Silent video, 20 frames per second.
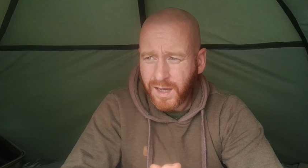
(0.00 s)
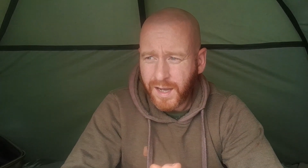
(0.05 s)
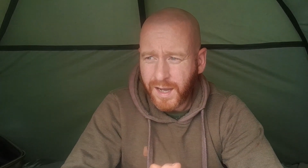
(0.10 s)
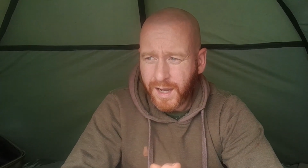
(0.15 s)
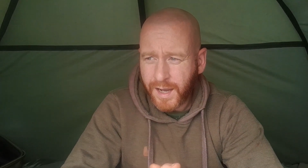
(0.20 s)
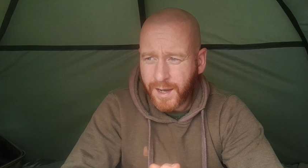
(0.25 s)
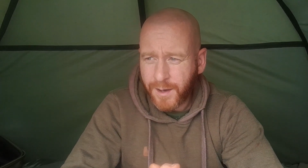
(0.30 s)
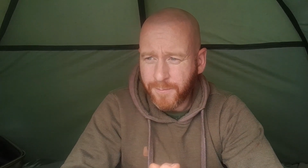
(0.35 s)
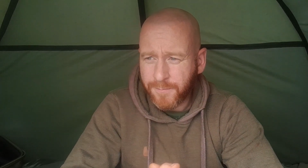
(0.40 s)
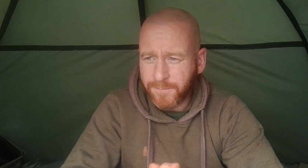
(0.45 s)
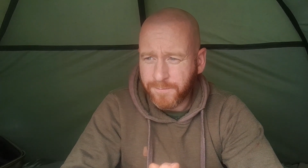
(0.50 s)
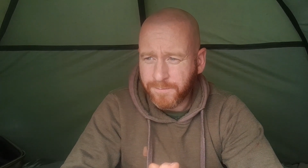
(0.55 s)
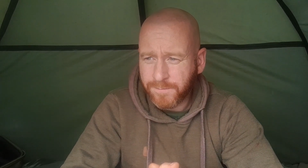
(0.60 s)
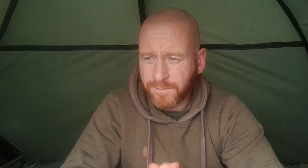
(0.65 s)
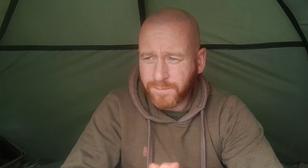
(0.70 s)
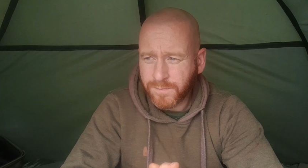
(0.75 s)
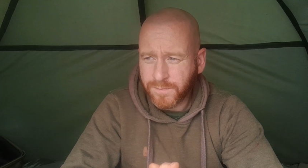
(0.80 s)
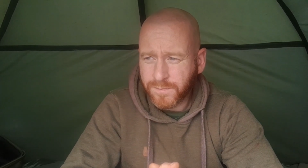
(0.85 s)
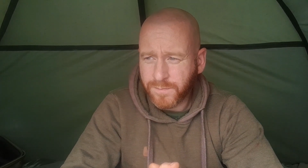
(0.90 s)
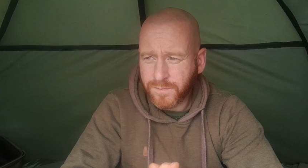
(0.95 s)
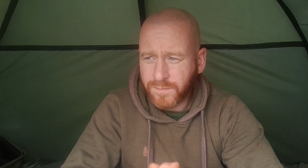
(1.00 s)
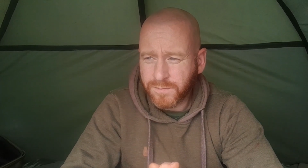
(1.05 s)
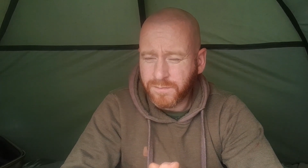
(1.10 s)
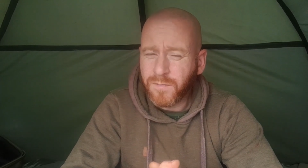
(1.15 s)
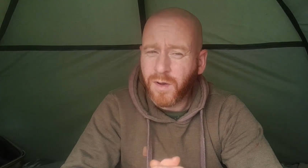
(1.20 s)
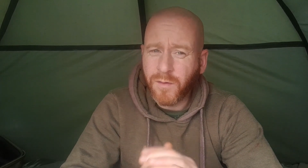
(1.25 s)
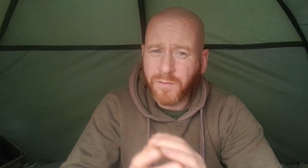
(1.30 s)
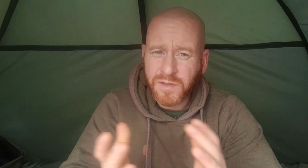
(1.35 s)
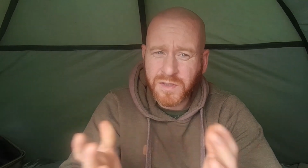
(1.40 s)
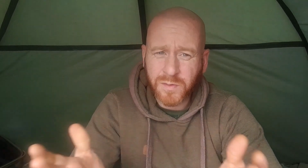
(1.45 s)

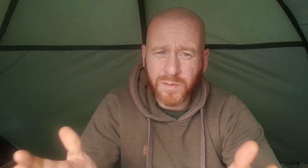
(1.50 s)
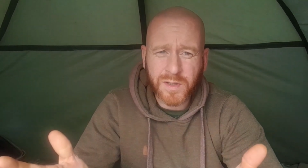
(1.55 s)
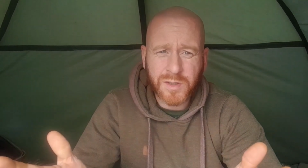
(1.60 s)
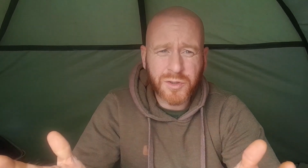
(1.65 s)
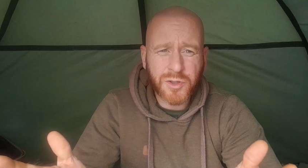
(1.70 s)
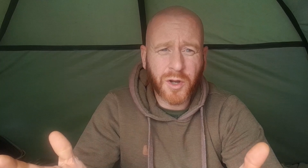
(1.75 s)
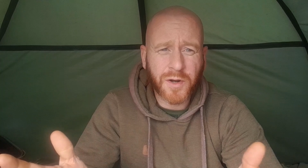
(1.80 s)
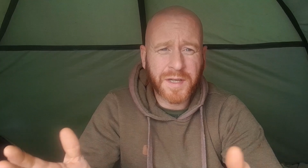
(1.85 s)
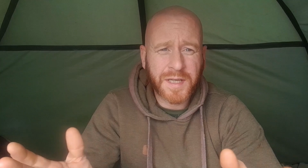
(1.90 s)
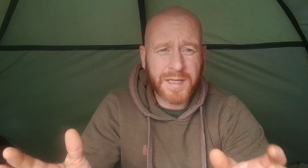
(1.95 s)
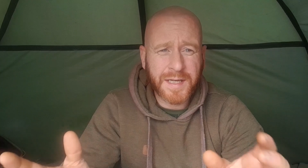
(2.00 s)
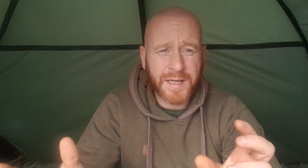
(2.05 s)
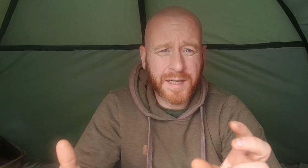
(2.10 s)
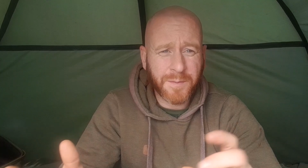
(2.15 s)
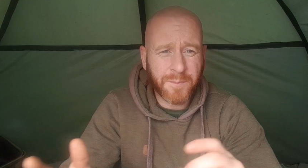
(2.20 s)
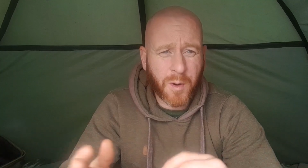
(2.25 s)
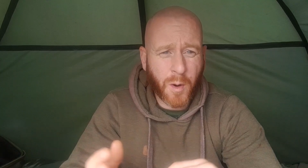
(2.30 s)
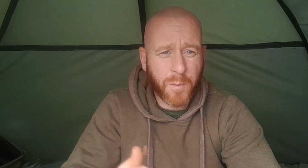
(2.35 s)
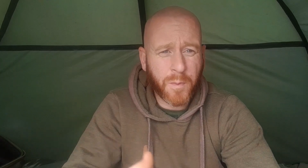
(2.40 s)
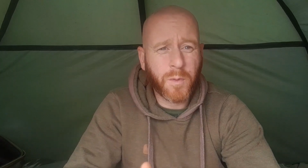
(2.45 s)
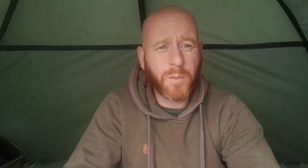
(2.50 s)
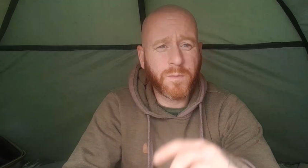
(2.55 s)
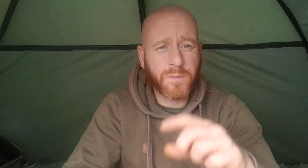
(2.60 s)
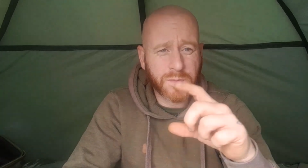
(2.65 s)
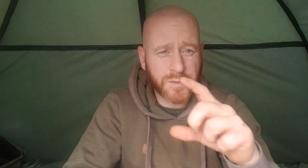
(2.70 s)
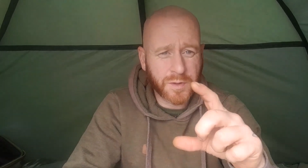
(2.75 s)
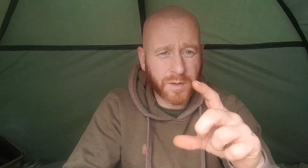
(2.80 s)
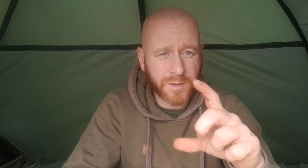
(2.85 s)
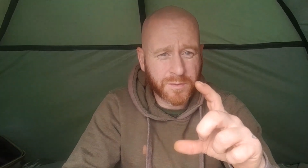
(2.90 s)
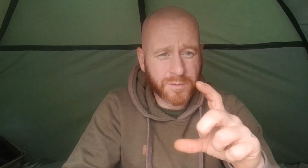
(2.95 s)
Obviously with a chorley you need a pop up,
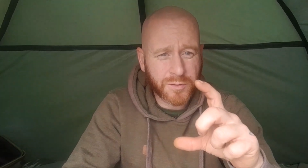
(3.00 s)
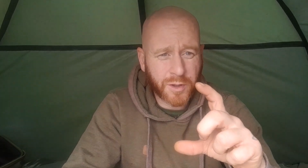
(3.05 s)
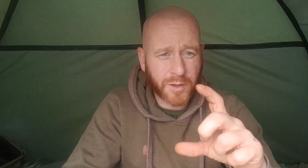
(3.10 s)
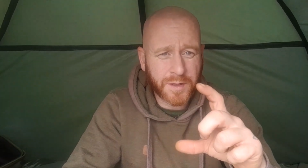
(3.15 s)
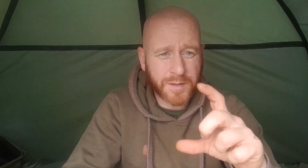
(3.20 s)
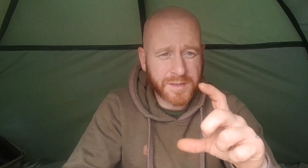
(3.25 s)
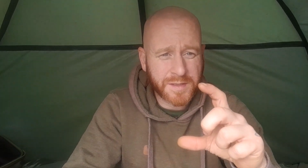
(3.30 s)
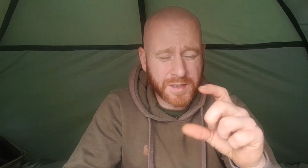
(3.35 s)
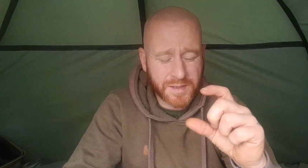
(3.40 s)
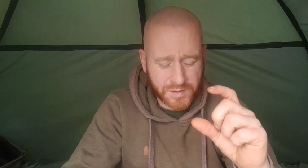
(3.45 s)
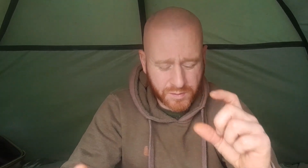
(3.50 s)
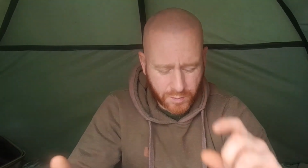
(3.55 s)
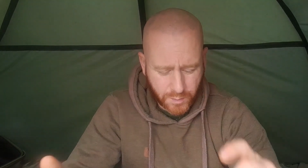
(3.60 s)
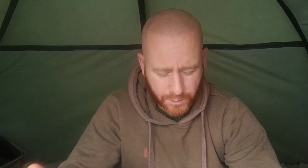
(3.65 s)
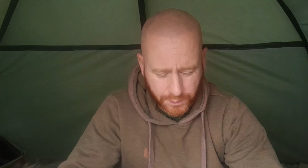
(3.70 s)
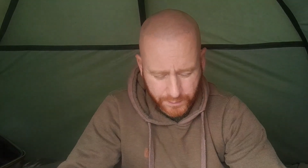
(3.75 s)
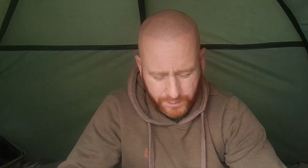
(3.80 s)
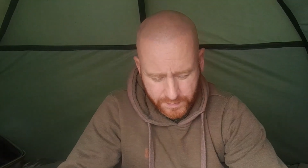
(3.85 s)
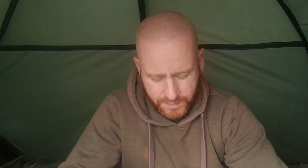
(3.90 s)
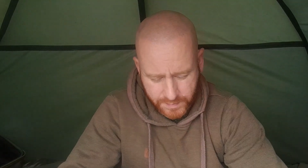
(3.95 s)
so the chorley sits up,